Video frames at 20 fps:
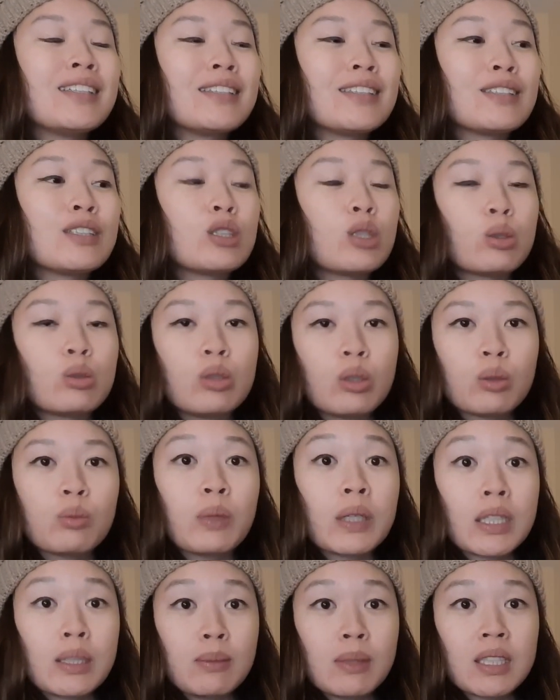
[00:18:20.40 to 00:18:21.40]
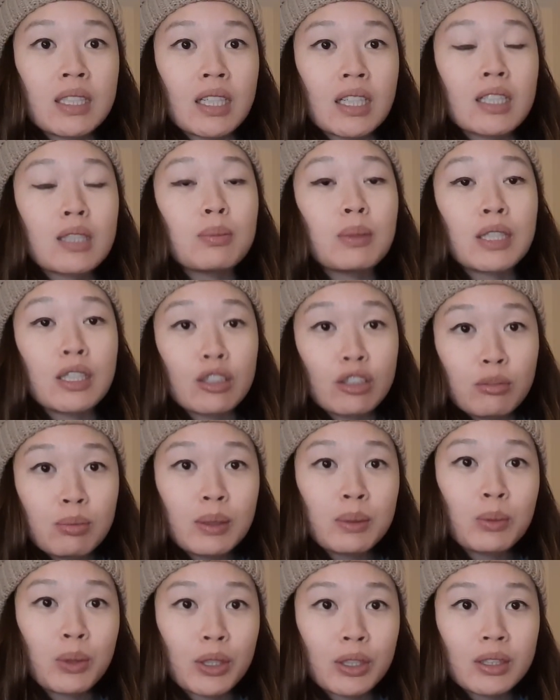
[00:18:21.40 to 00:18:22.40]
So don't make the mistakes because you've
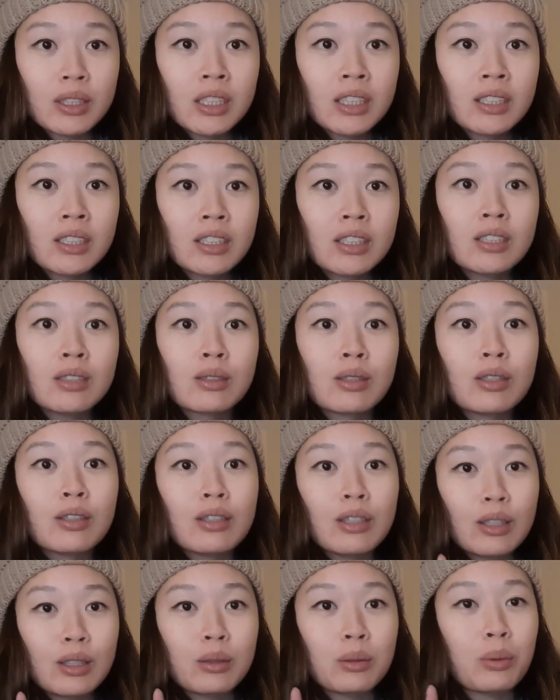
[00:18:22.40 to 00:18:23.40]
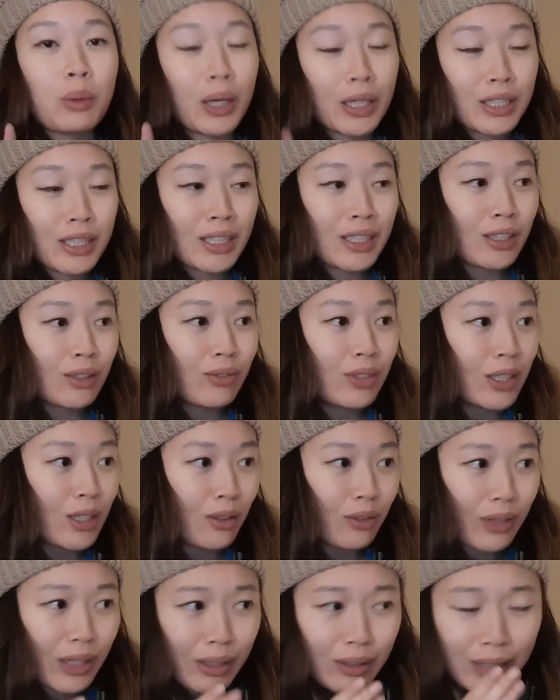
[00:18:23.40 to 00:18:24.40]
been warned. You're watching this
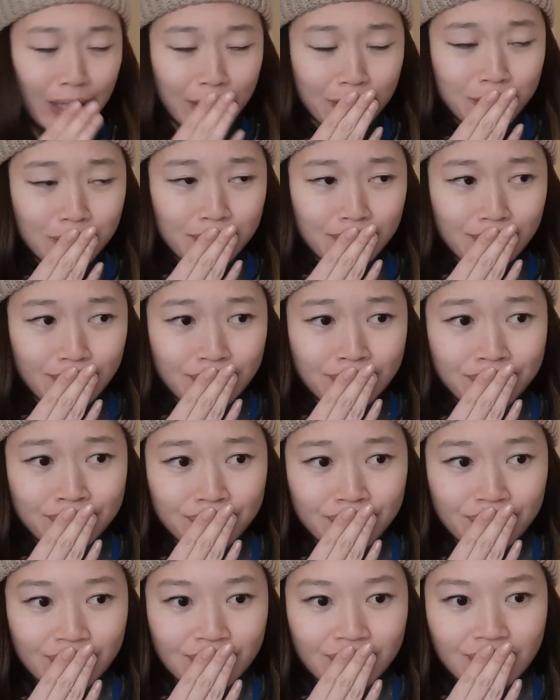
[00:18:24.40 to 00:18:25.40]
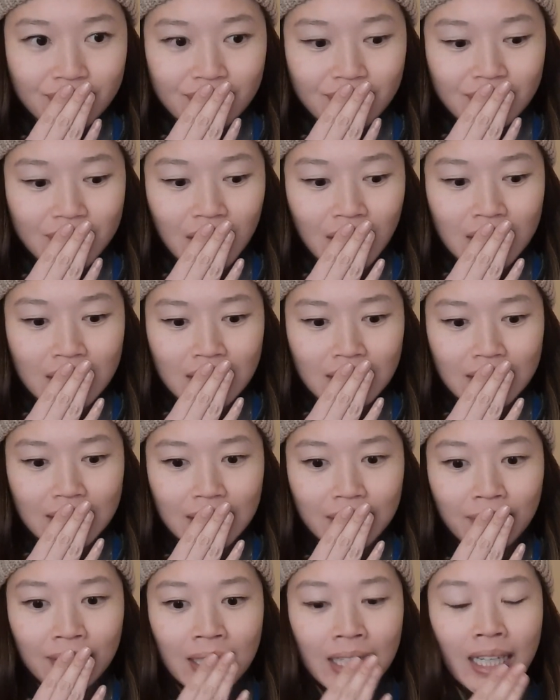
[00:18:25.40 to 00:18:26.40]
video right now. Sorry.